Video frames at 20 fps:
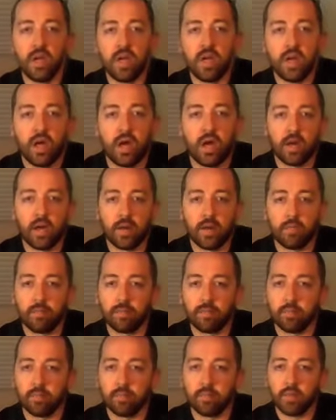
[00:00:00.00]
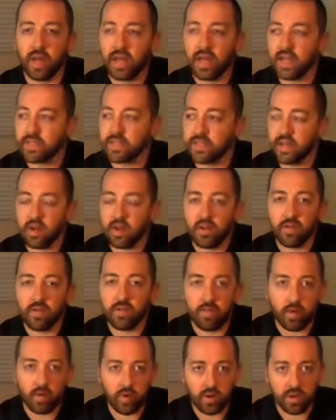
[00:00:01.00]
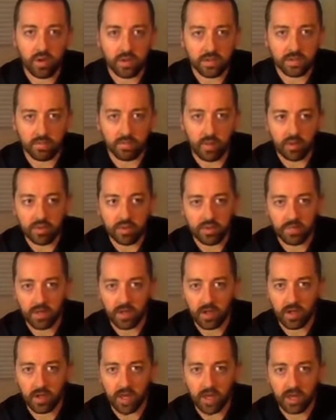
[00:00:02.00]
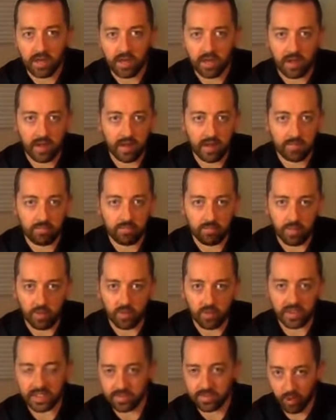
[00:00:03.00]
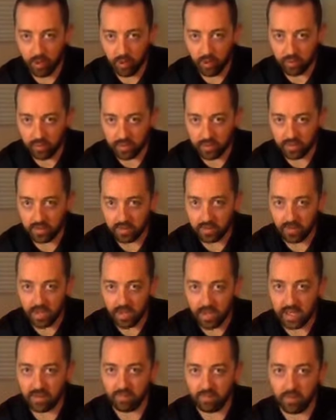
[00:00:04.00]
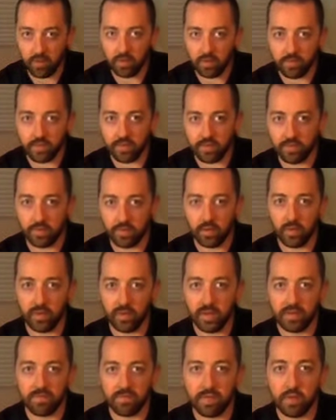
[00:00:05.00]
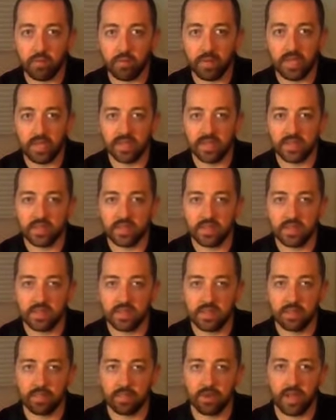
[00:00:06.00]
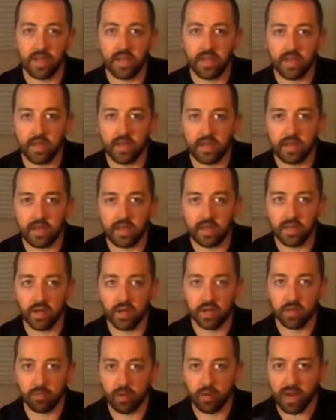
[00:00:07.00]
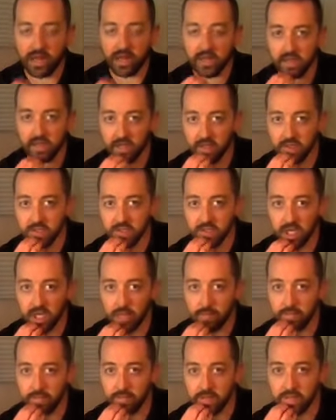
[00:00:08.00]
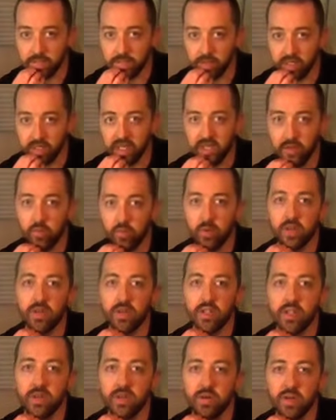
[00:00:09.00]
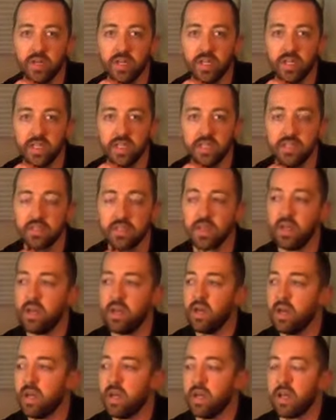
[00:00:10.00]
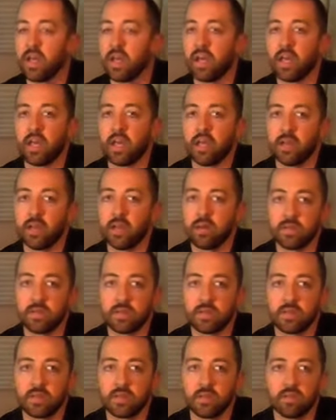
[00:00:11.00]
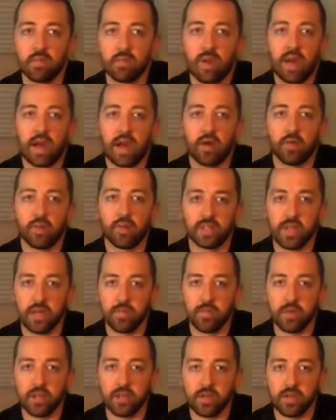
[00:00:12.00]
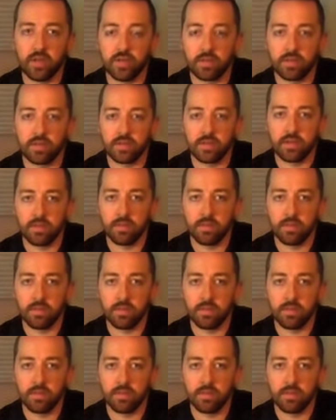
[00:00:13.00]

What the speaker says: Like I said on the phone call to most of y'all, I only spoke with a handful of you for only a few minutes. It seemed like Dr. Brad did a good job of explaining what the unit is and how it's going to be used